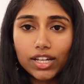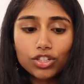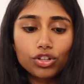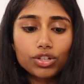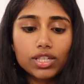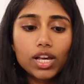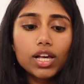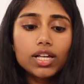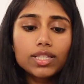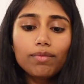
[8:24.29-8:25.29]
So there's
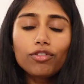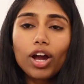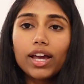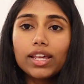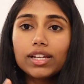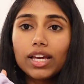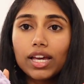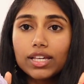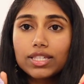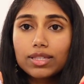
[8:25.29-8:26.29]
some variety in
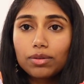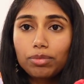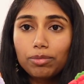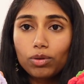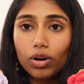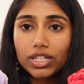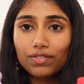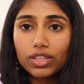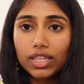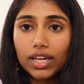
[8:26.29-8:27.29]
case people want
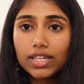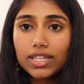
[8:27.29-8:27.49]
different things,